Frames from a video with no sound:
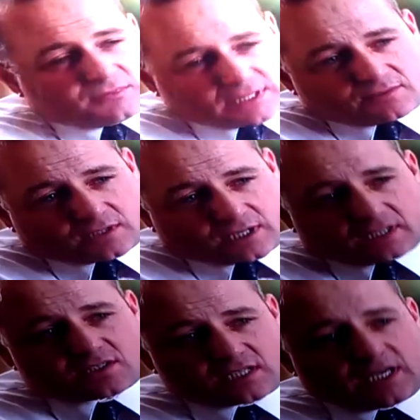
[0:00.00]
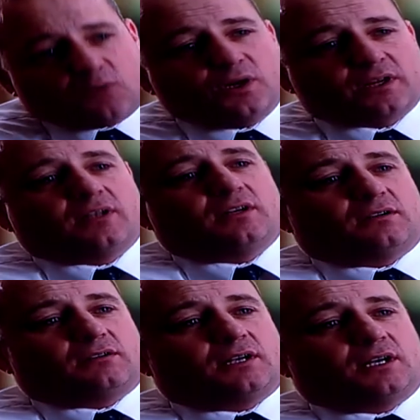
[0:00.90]
You have to kind of stay with it
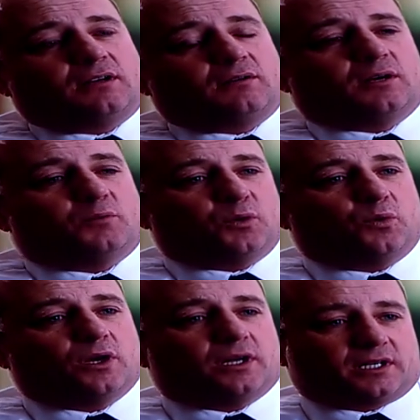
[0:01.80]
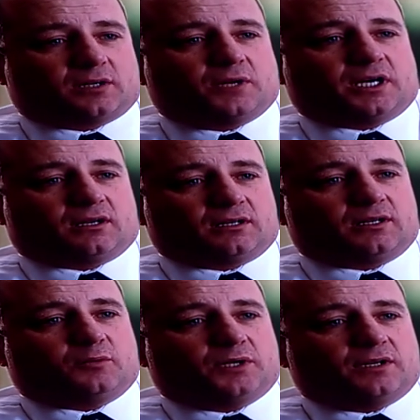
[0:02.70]
and, and uh, be willing to make a
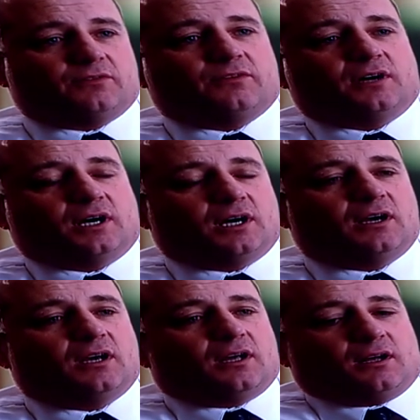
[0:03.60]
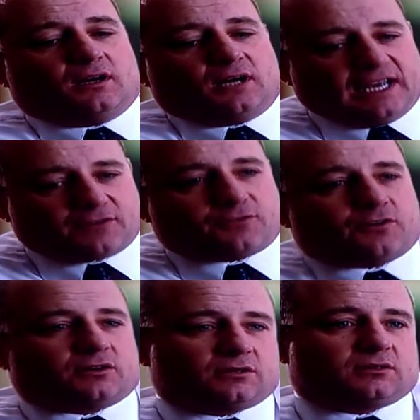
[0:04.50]
little bit of uh, uh,
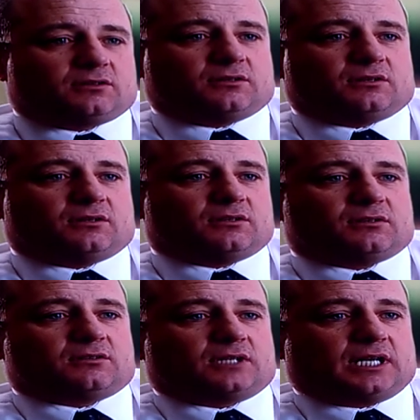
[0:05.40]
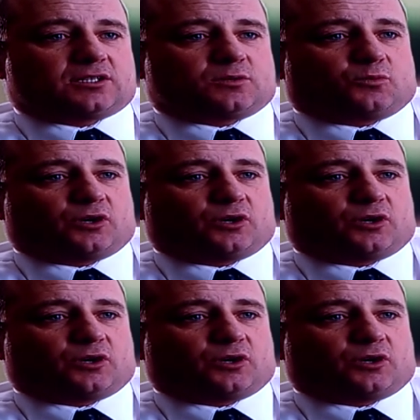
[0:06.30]
effort to, to get some